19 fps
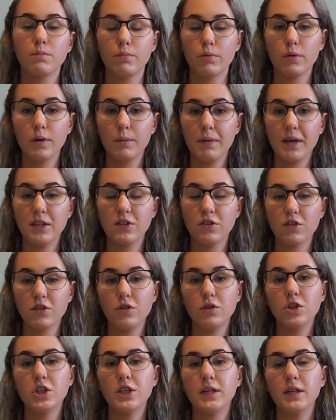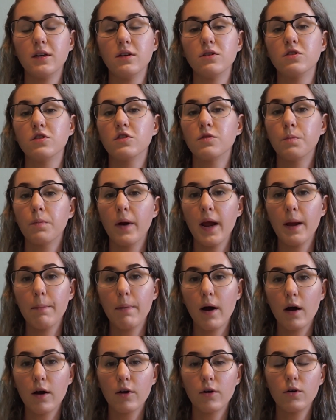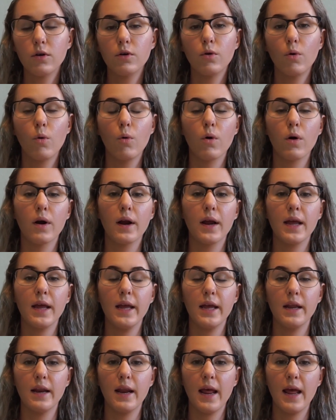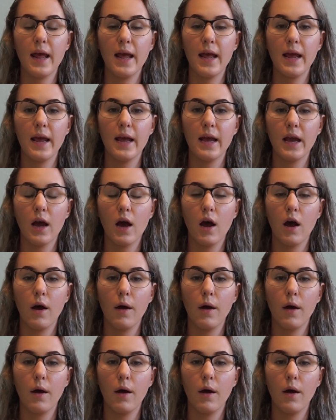pre-made solution in a spray bottle or in a,